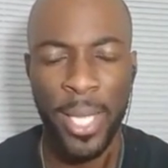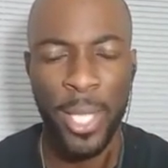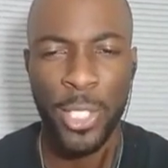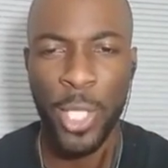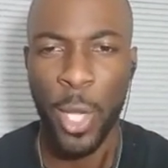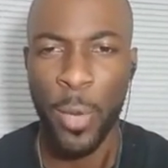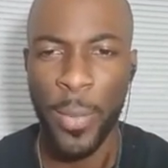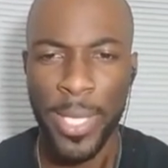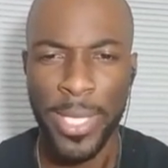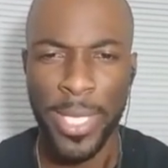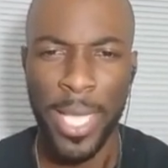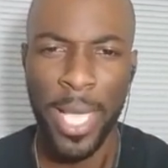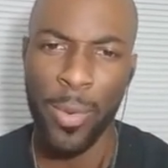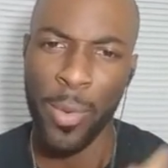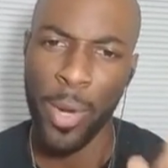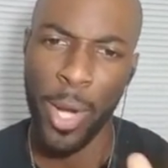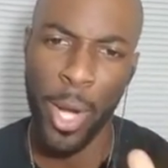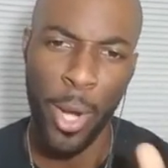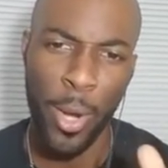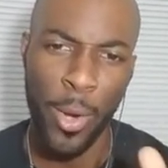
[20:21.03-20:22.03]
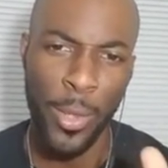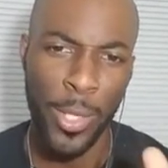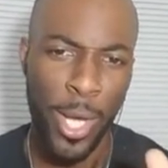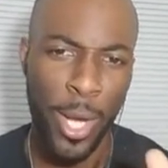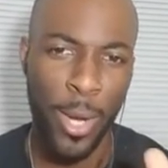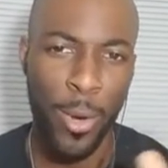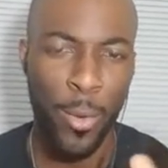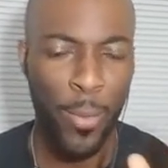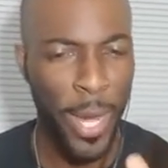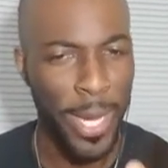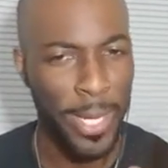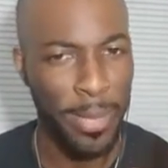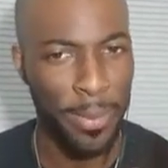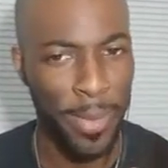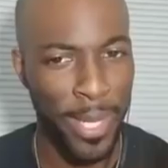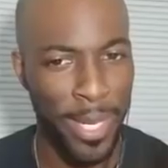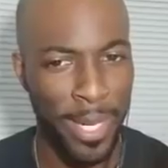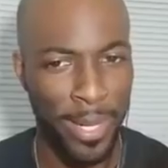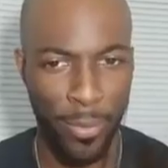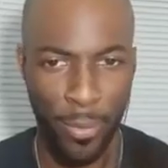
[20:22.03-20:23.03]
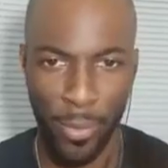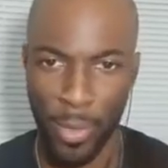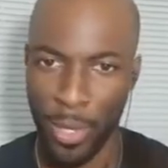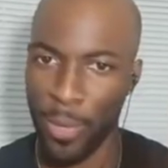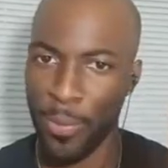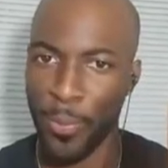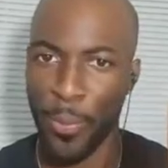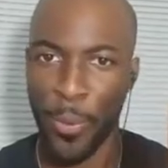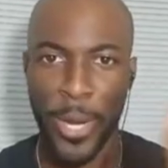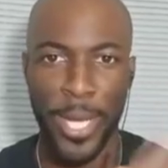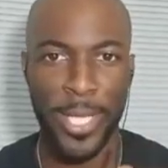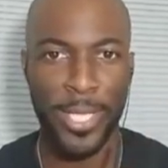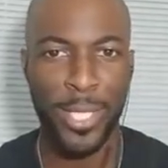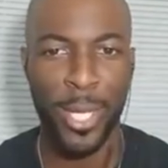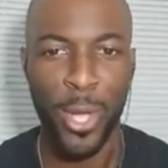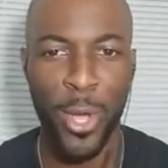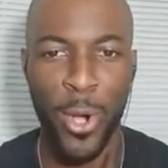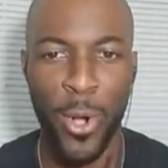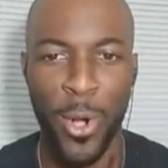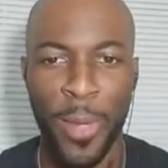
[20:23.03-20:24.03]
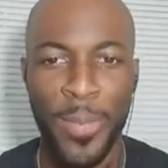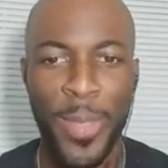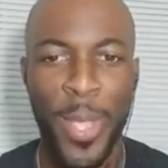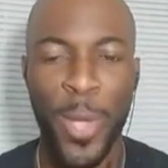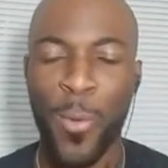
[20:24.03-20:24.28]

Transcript: So we said, well, hold on, wait a minute. Well, praise the Lord.